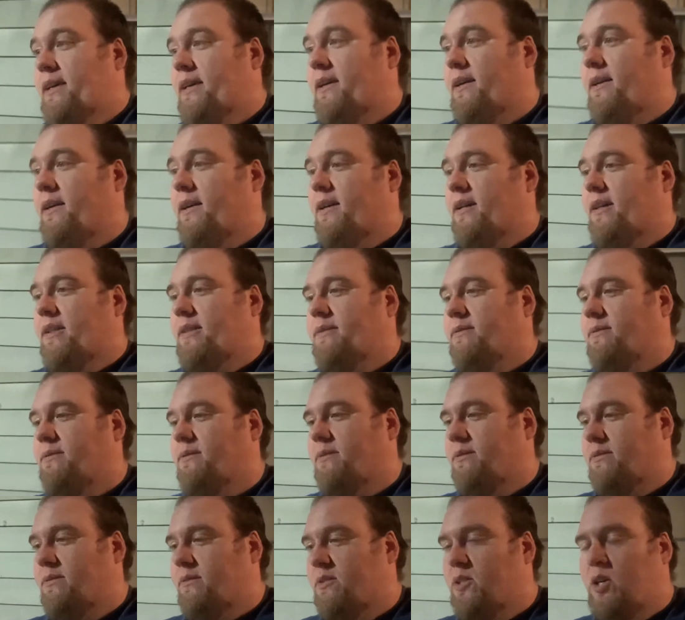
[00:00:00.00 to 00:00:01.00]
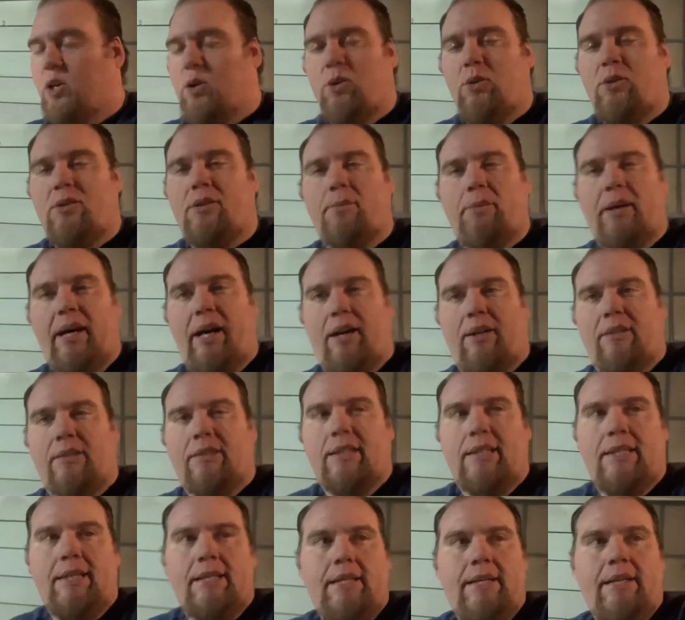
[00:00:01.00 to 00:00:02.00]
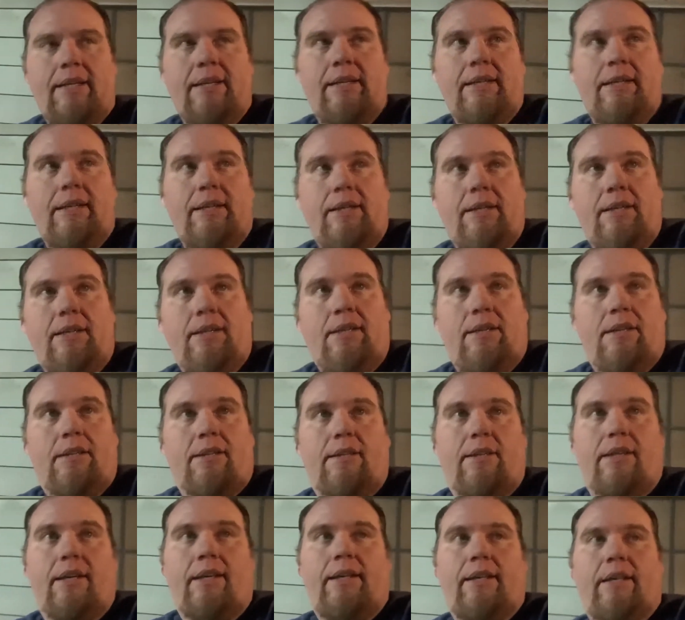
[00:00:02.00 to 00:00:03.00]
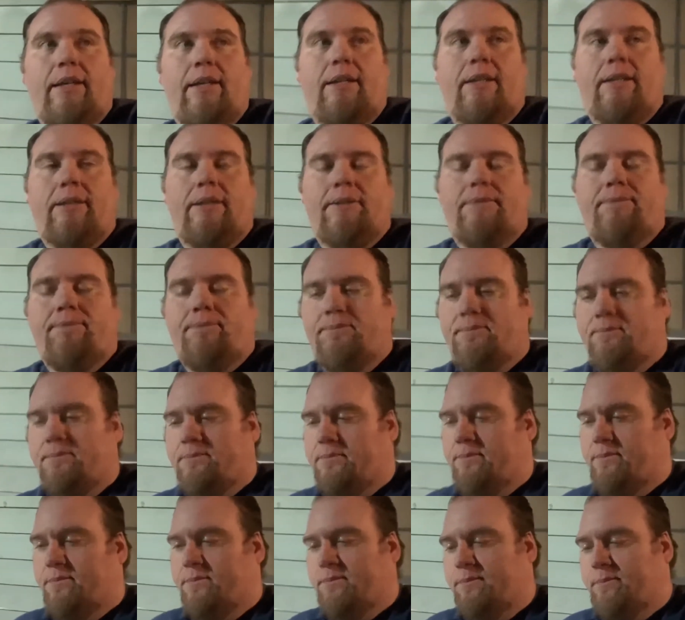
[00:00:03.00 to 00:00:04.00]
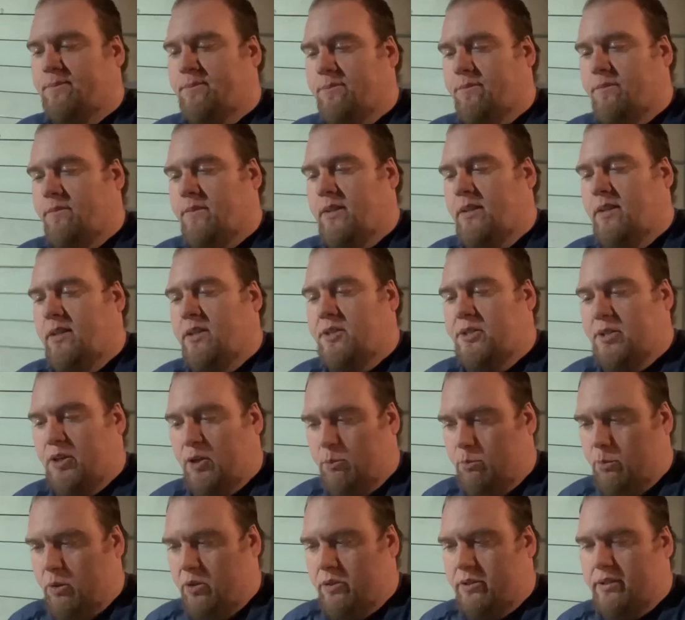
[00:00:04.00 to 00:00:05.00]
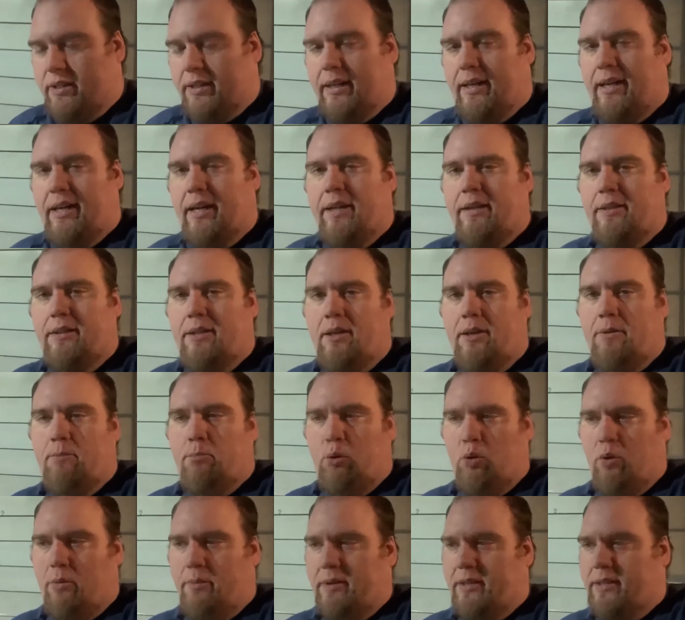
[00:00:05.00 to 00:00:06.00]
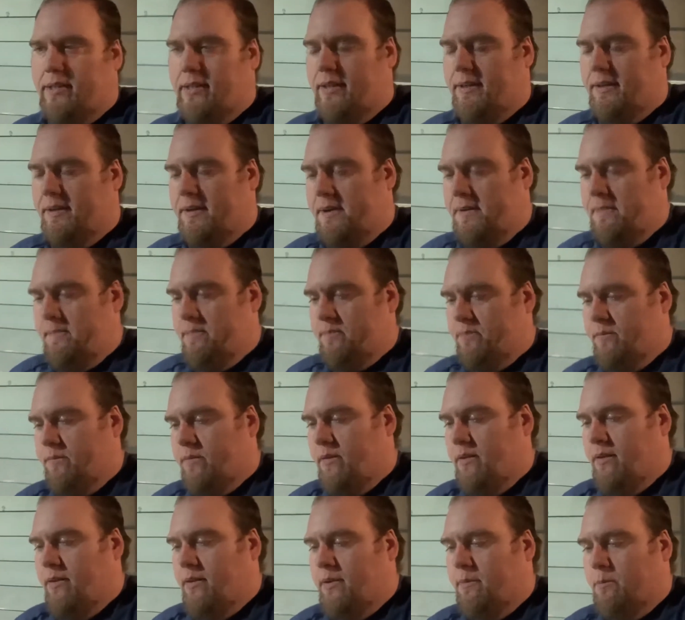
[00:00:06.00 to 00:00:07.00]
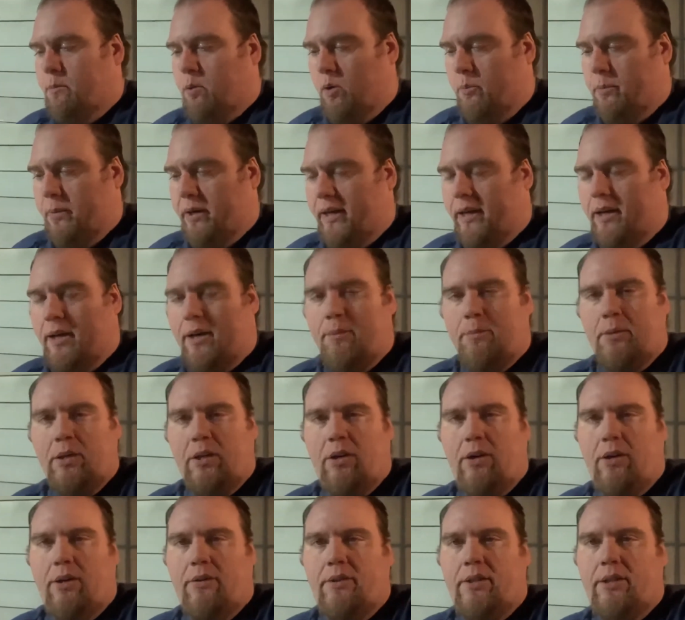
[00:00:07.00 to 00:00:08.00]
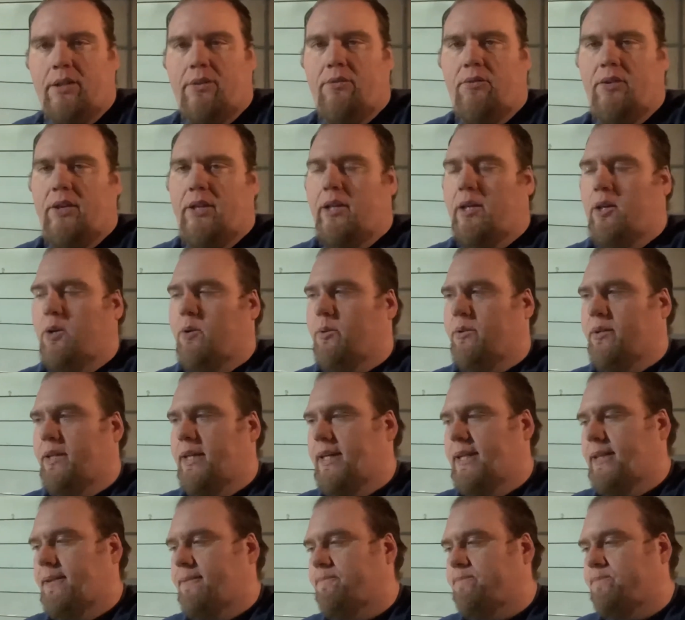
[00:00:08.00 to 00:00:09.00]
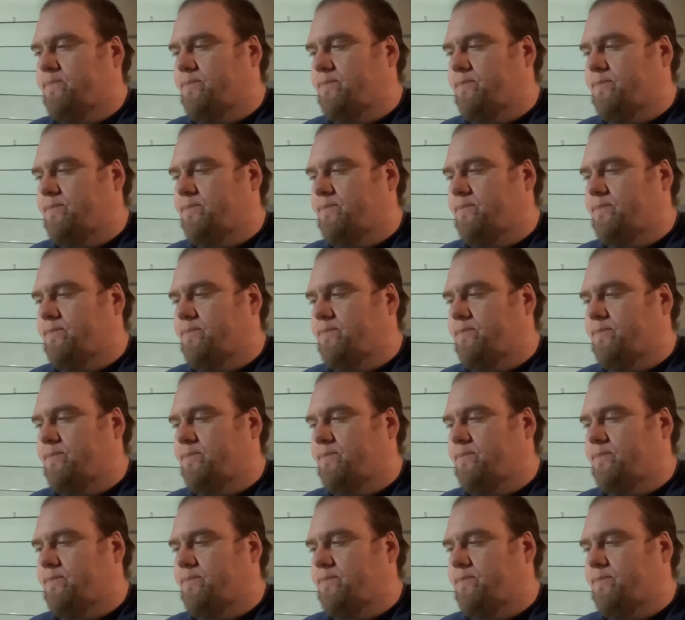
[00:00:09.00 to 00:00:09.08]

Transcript: uh, news about the uh, tumors. I had the appointments in Birmingham. You know, I did the video with it